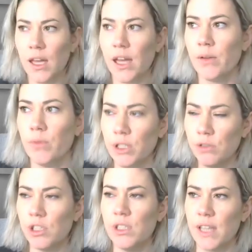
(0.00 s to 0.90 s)
that what
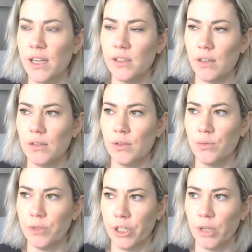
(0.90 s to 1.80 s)
you just said is also
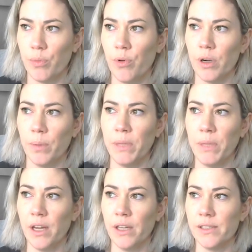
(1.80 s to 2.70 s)
really important,
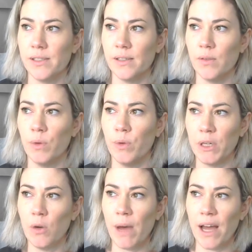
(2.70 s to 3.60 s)
because when we
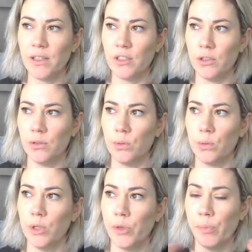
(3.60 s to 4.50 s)
go back
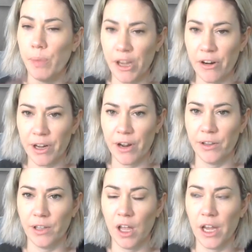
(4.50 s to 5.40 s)
to comparing
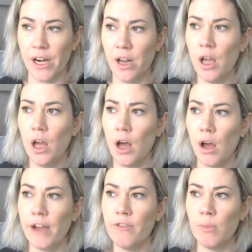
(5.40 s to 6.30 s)
online,
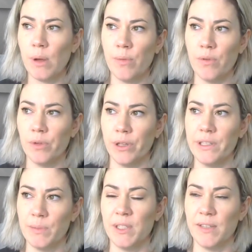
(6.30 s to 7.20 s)
I remember really
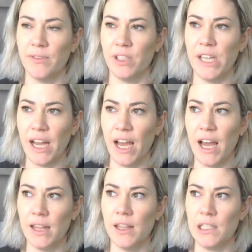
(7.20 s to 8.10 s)
specifically, I
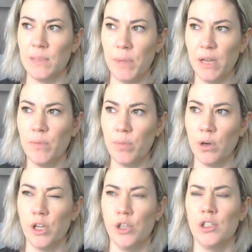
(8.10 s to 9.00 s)
had this big
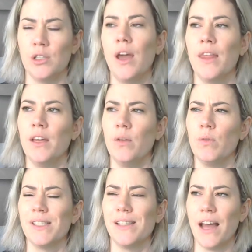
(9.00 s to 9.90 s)
push, I think it
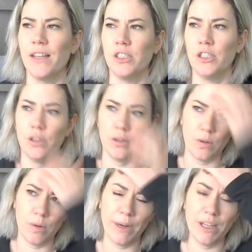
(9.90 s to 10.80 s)
was last year
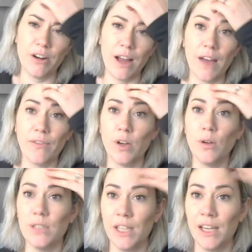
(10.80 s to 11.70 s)
or about a year and a half
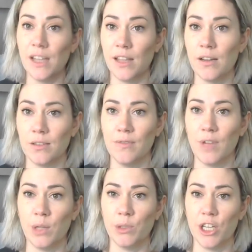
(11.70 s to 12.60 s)
ago, to hit 10,000
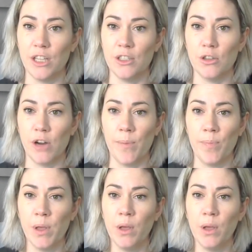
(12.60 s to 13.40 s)
followers on Instagram.